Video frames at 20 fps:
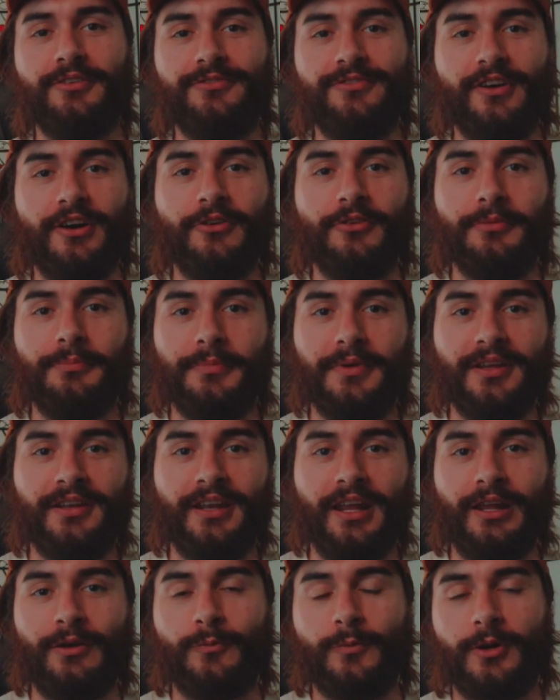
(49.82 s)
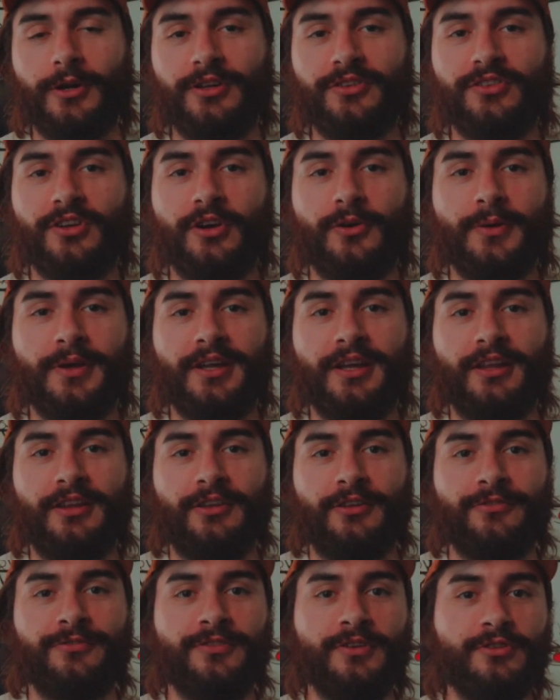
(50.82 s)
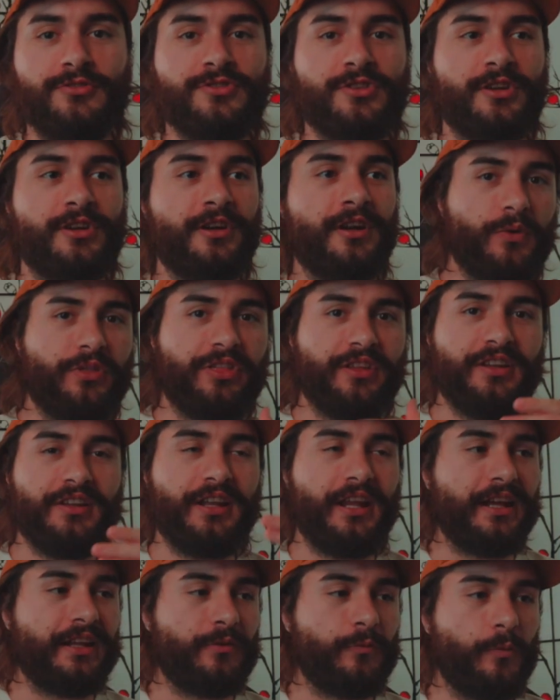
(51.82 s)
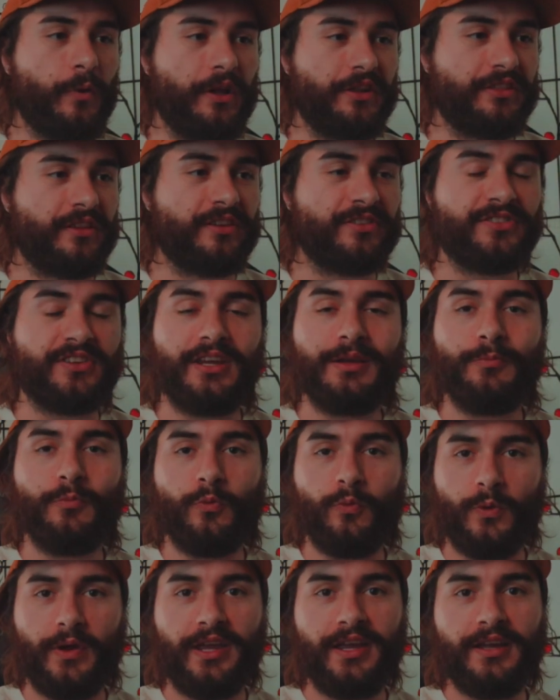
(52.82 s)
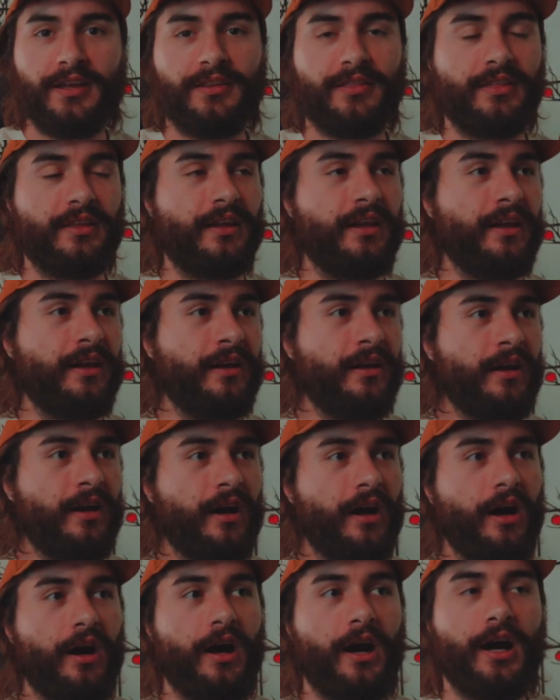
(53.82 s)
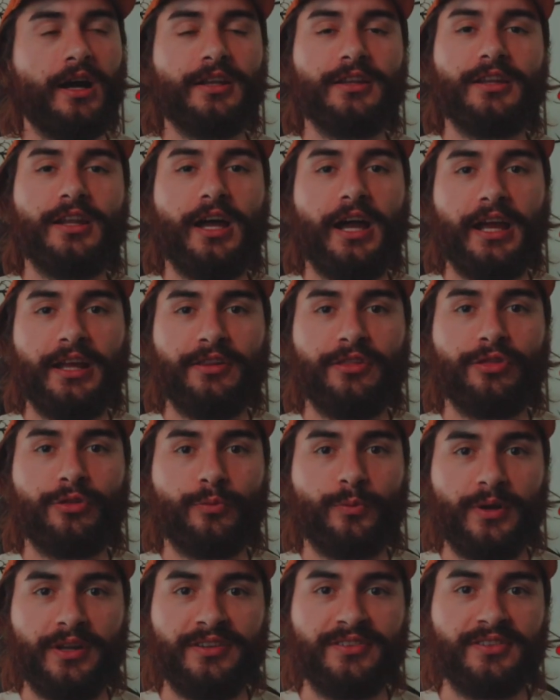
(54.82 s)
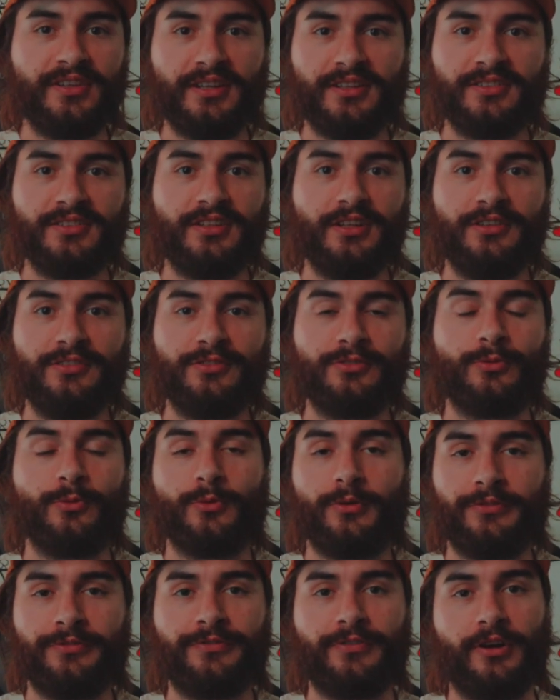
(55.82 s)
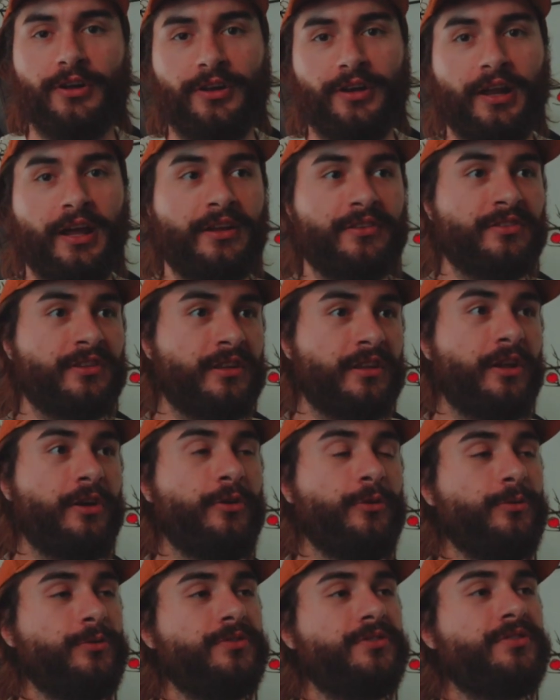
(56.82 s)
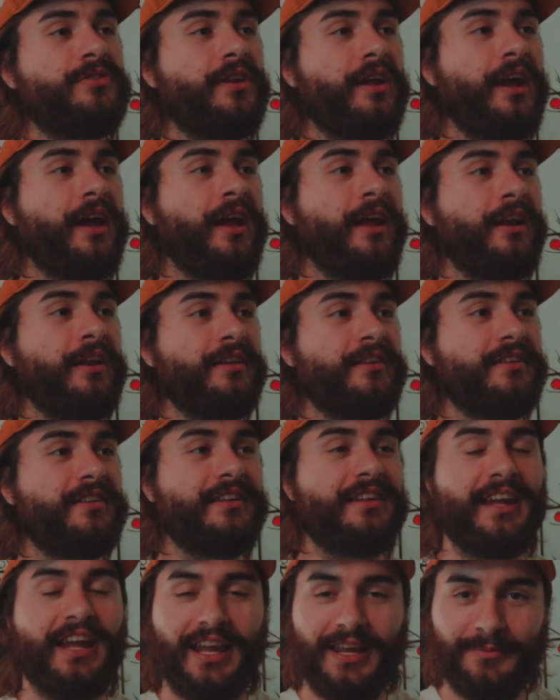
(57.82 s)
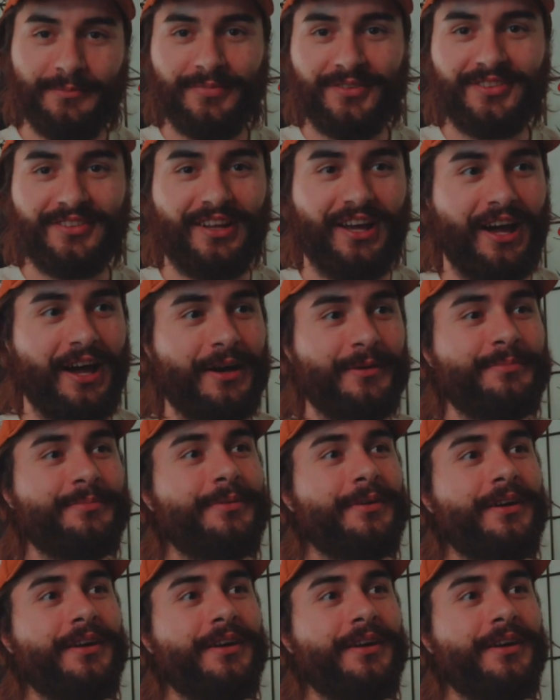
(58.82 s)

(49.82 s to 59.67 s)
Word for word: development and where it's going in the future. Within like, what, the same week, the online 360 storefront has closed, and GameStop,